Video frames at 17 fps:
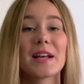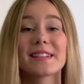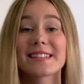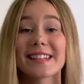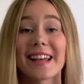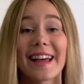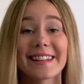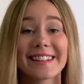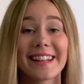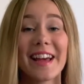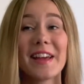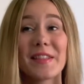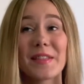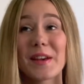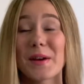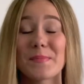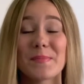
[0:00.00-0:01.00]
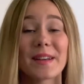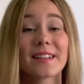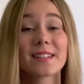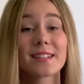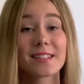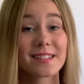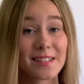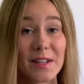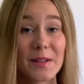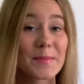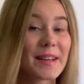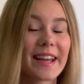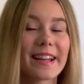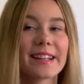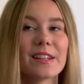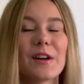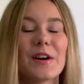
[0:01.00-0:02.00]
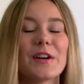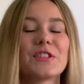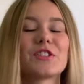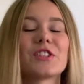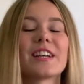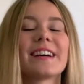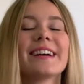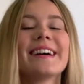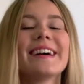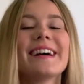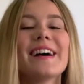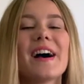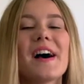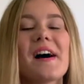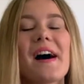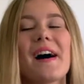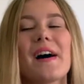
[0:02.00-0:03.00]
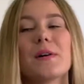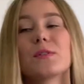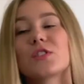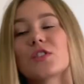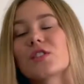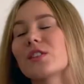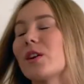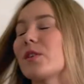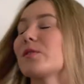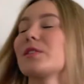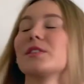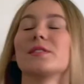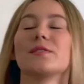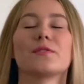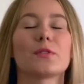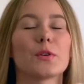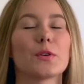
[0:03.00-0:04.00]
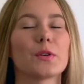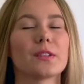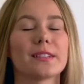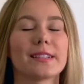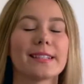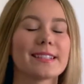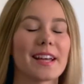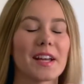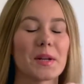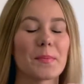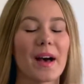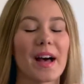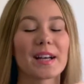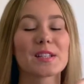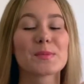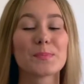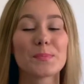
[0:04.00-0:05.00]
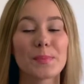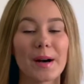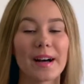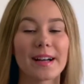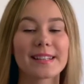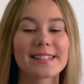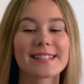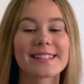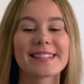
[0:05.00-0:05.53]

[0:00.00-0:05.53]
Sadly, they appear to still be getting larger, which is not fun for the tiny bags, but